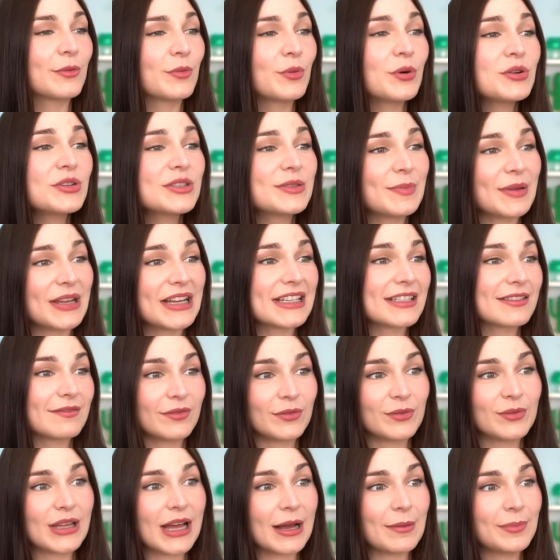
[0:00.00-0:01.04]
world's biggest
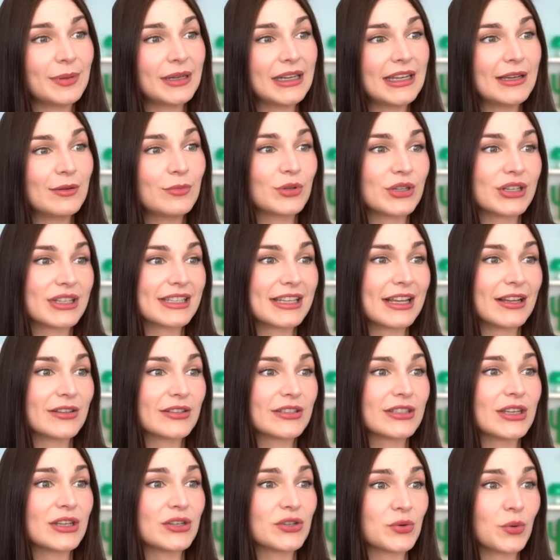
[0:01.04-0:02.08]
food company, which sells
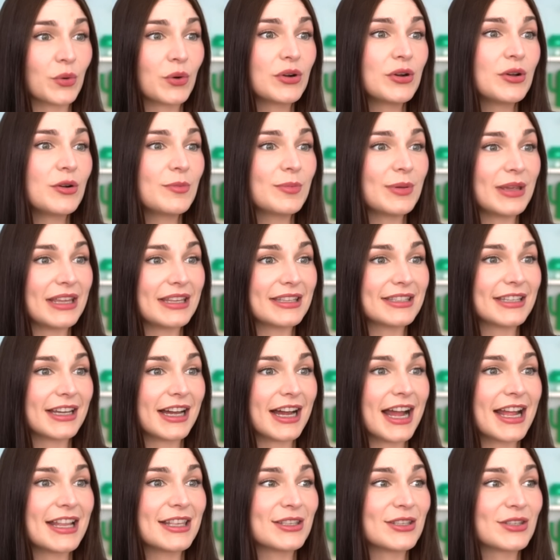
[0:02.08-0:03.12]
DiGiorno pizza
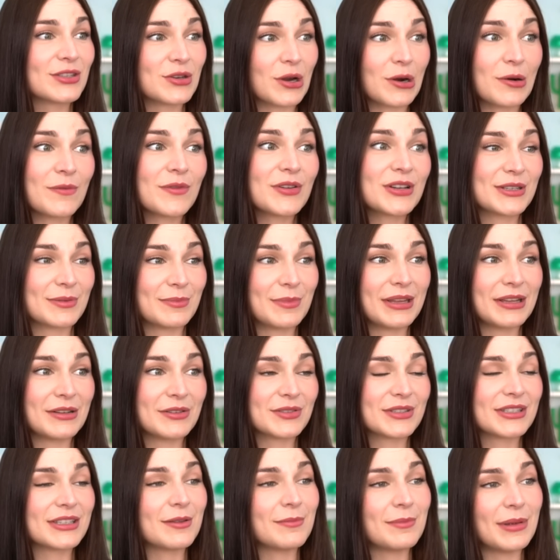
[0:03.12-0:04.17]
and Stouffer's
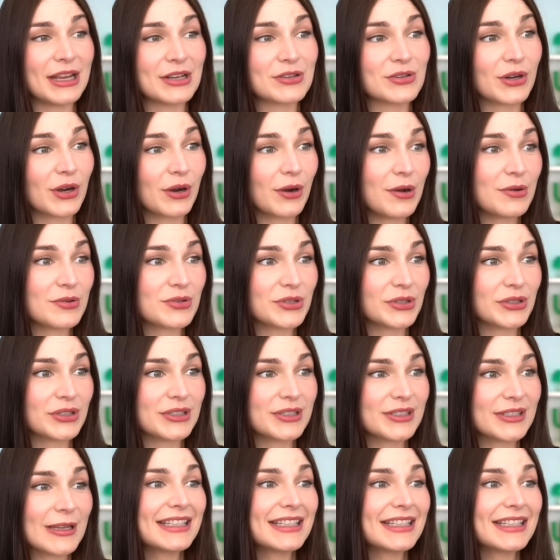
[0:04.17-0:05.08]
meals to major grocers,